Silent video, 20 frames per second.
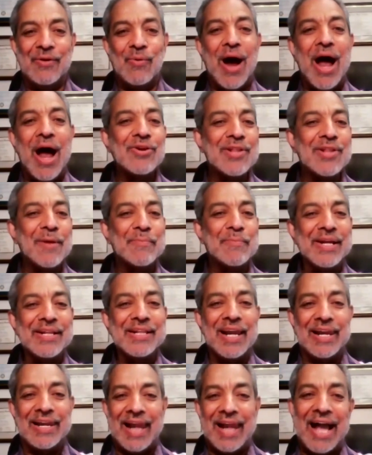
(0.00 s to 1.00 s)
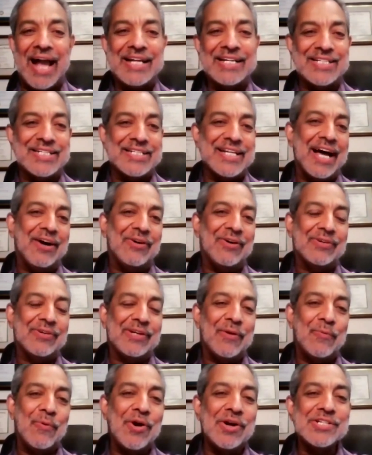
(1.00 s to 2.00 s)
Why do they bring the lights down?
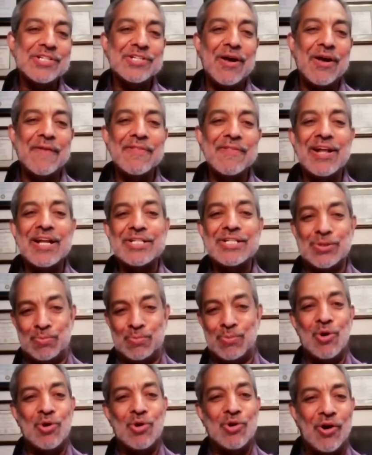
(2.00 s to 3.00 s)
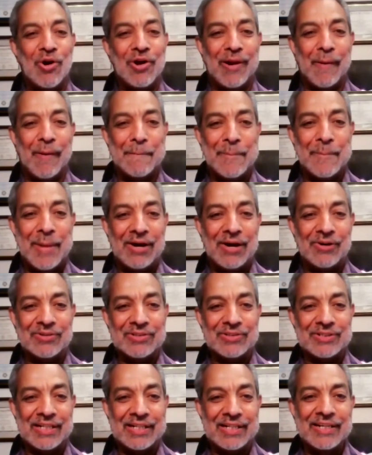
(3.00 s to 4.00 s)
And what's all the smoke all about?
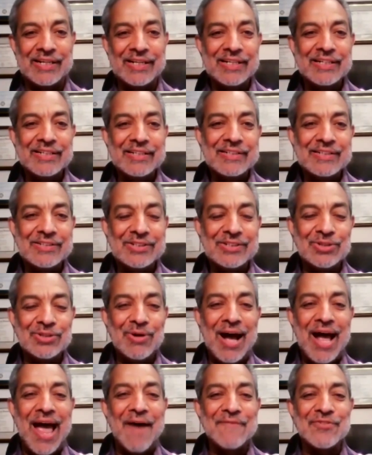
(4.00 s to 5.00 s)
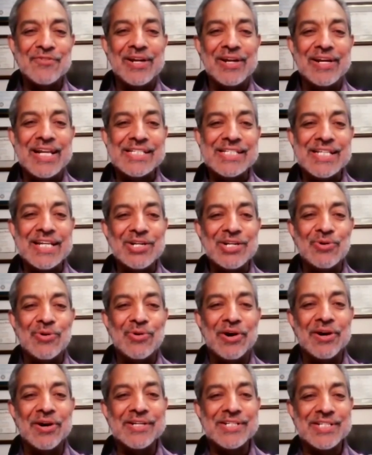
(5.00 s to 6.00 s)
Do I have to listen to
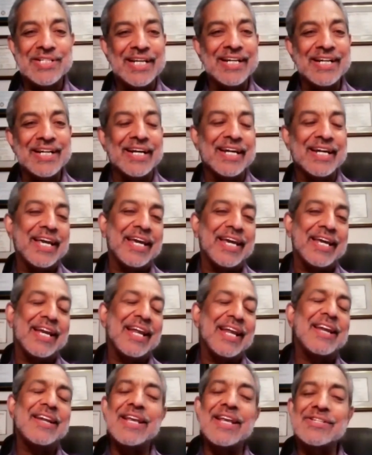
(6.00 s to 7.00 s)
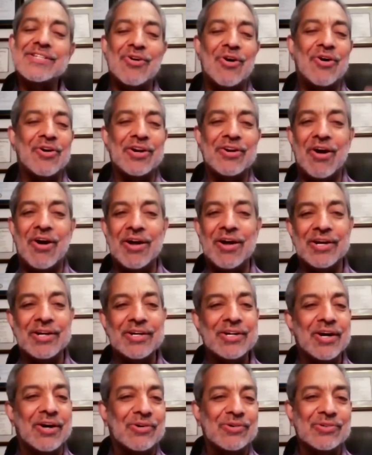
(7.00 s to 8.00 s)
her sing again? And just on and on
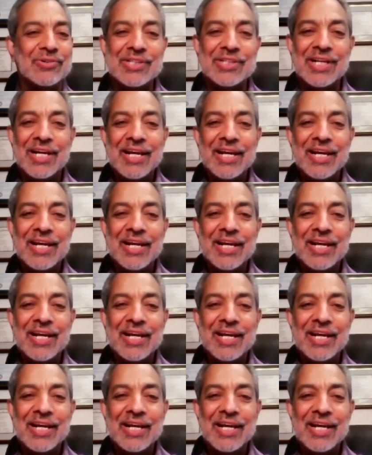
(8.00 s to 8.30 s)
it goes.